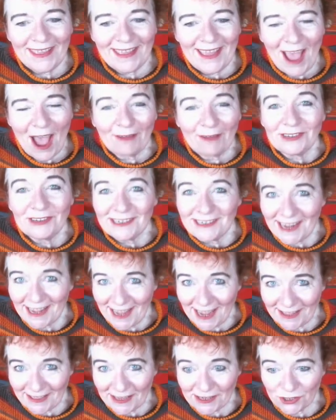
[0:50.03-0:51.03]
After
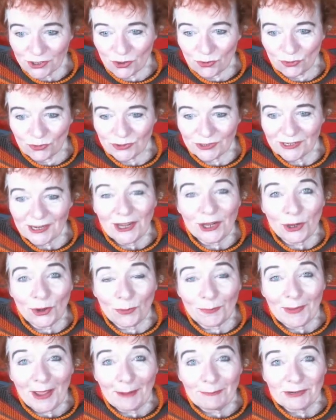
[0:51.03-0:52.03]
taking this course, you'll
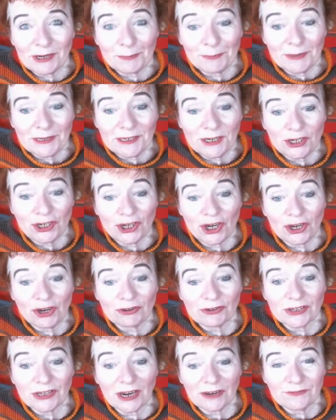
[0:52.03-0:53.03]
be able to position
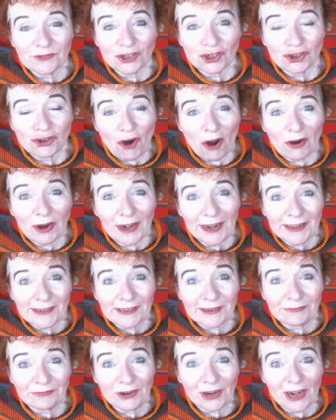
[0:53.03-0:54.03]
yourself strongly as
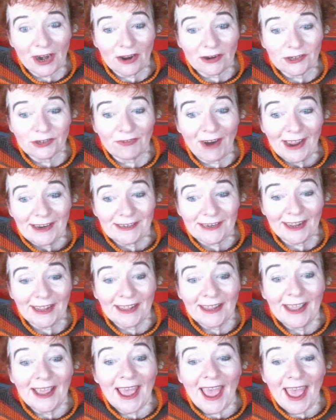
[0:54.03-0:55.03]
a freelance writer
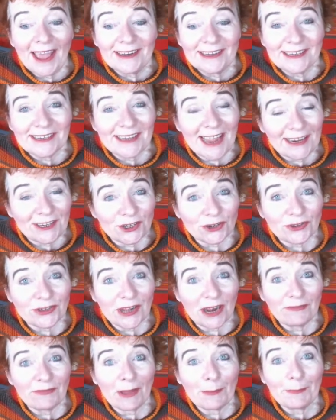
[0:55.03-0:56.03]
and set
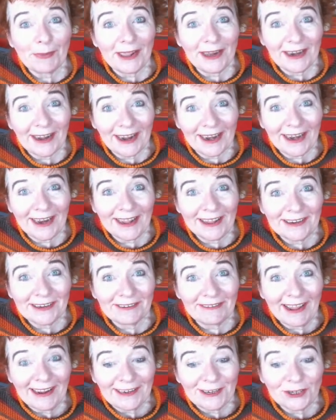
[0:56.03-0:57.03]
yourself up in a clear
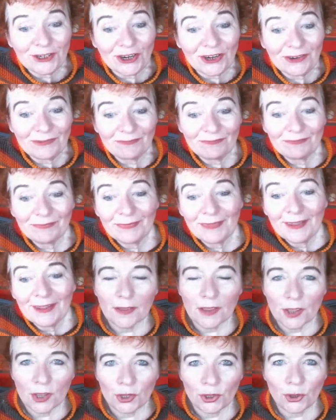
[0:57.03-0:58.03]
direction.
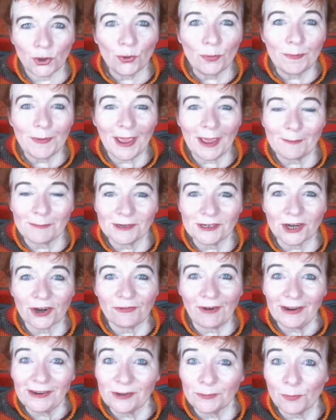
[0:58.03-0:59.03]
You'll be able to
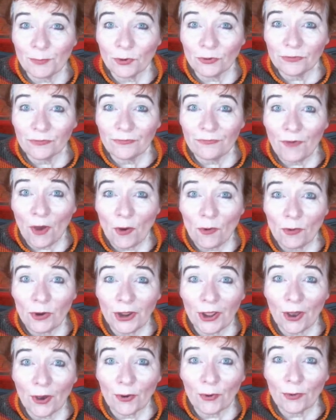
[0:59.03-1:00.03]
create a
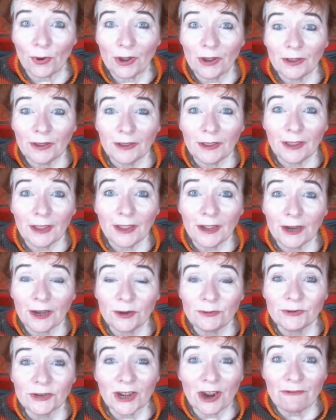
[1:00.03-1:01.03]
portfolio,
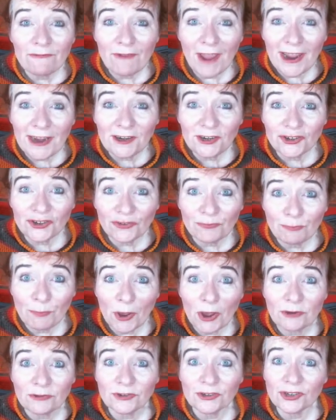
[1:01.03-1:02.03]
including a range of
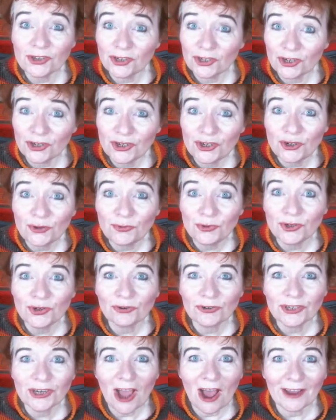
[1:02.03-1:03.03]
posts to suit your
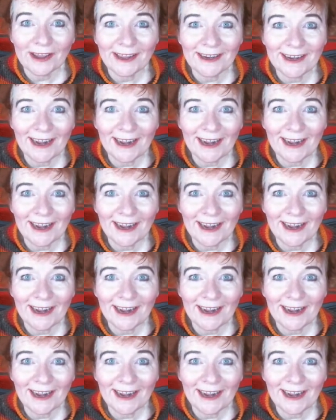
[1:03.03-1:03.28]
target